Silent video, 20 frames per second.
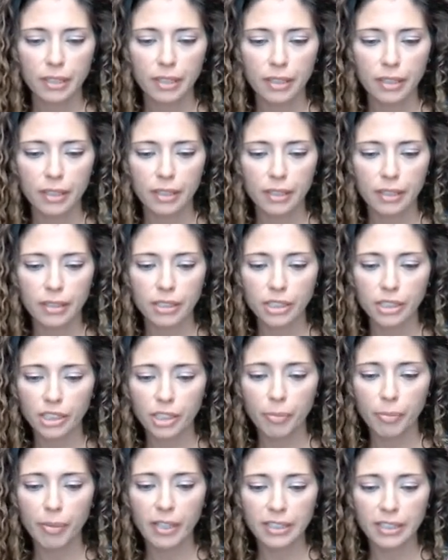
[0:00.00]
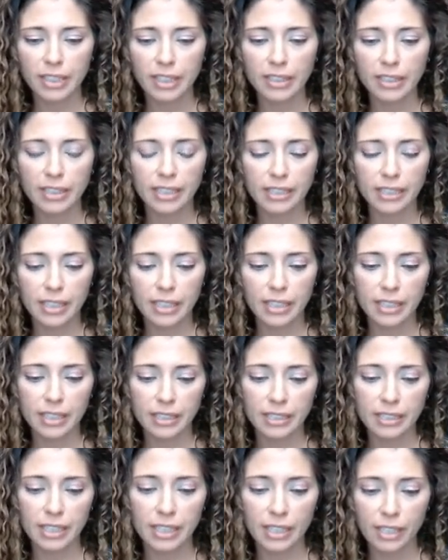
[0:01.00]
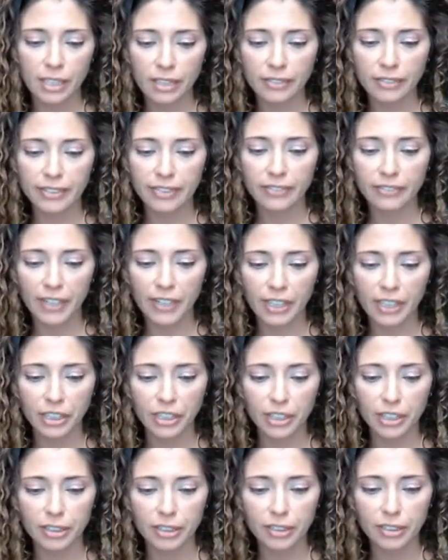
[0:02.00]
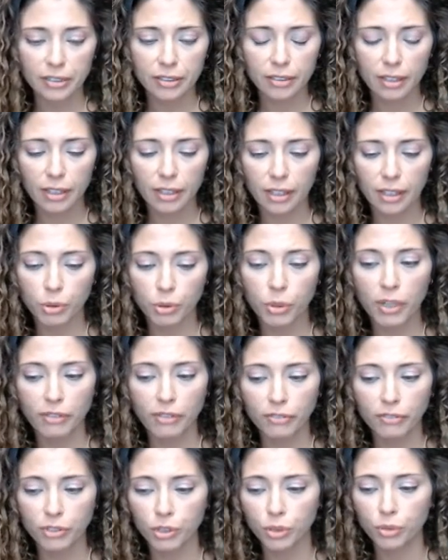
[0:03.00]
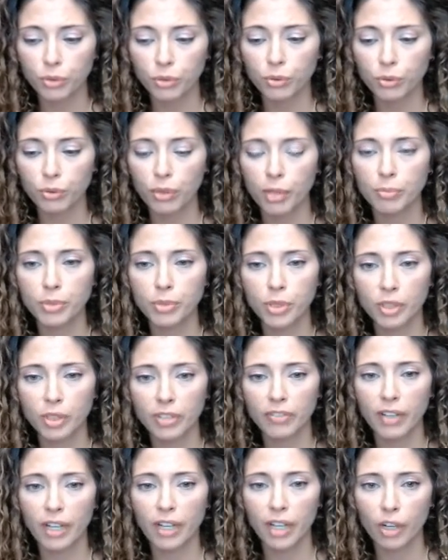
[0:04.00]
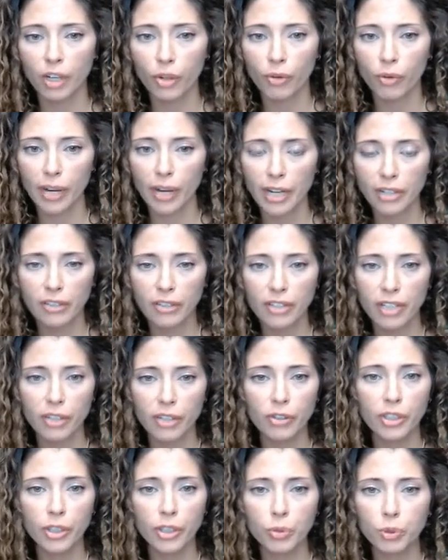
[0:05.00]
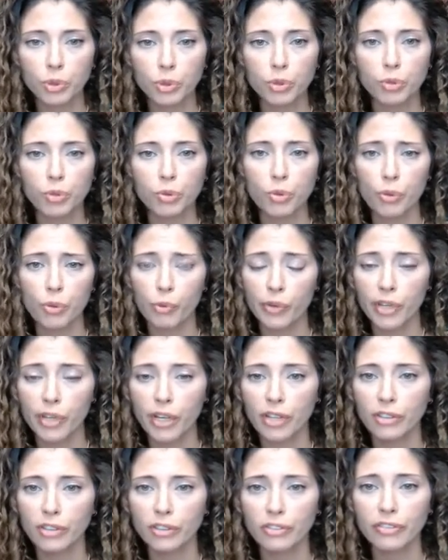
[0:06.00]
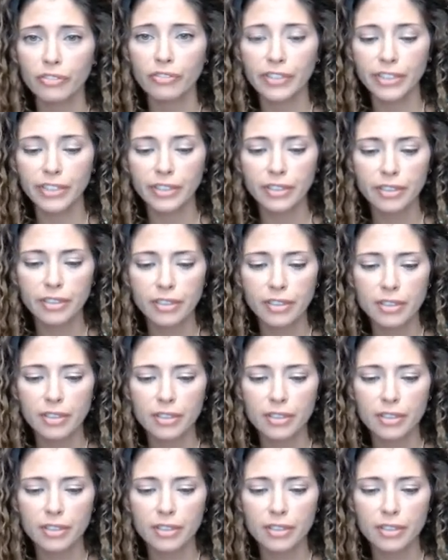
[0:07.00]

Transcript: Just depends on the extent of infection. You have to observe at greater than or equal to 300 fields.